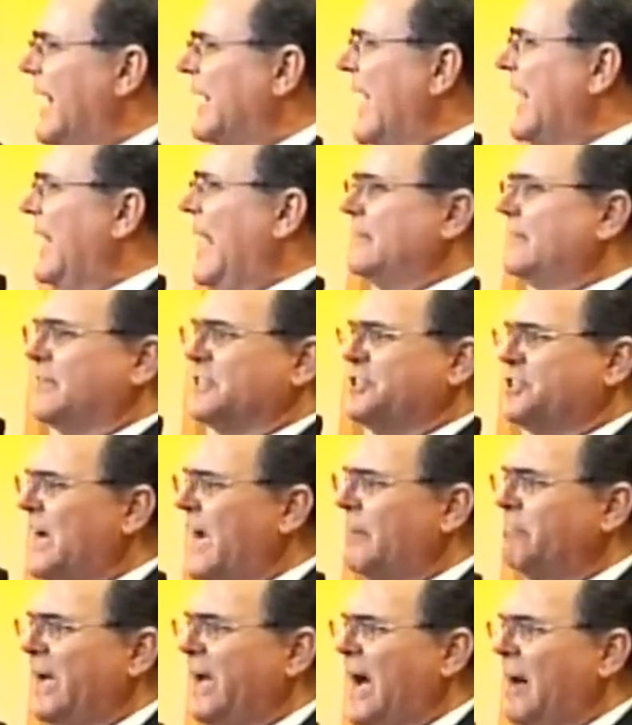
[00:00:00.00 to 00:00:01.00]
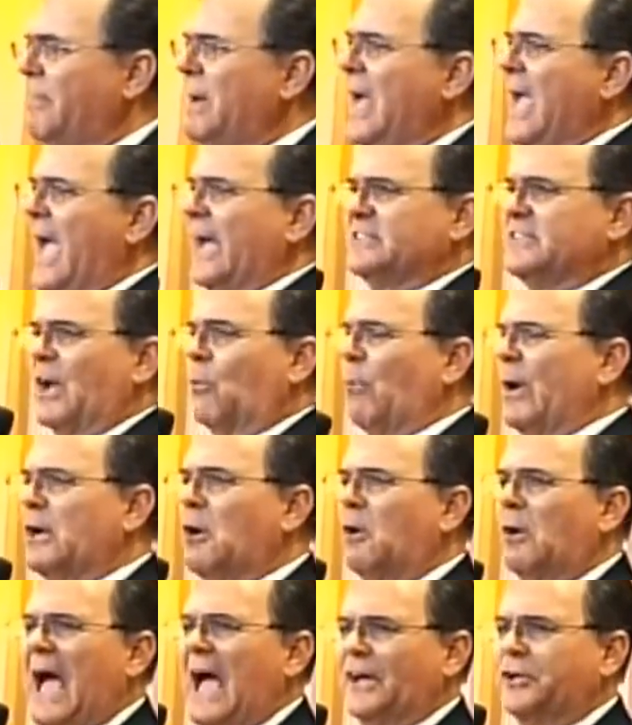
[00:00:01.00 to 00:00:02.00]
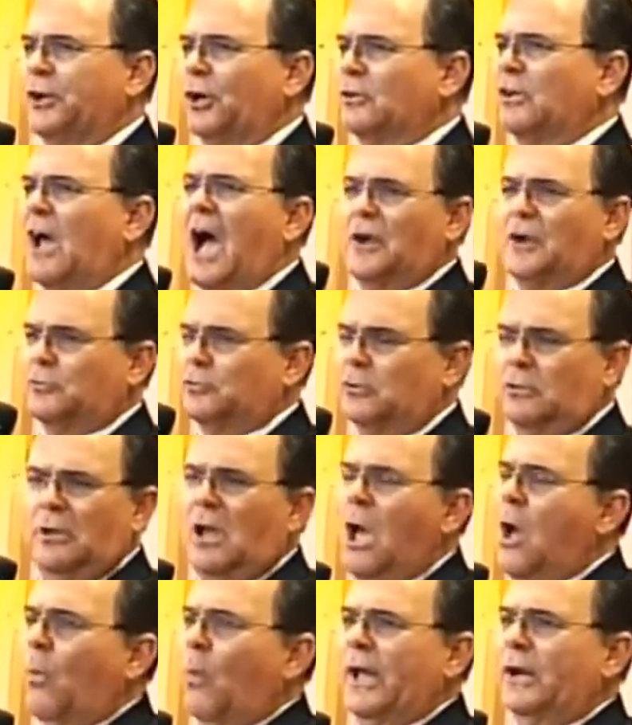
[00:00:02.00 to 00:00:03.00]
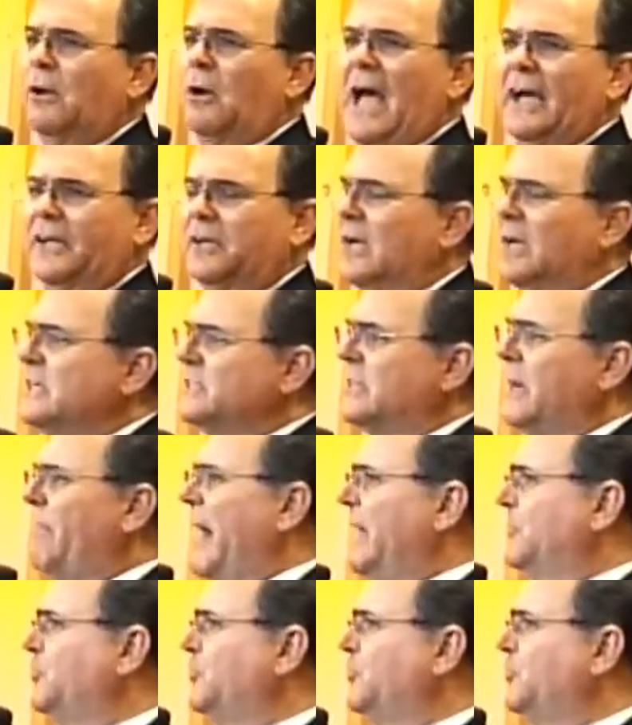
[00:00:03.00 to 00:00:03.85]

They'd like to shut me up and say, we don't like your doctrine. We don't like, you. somebody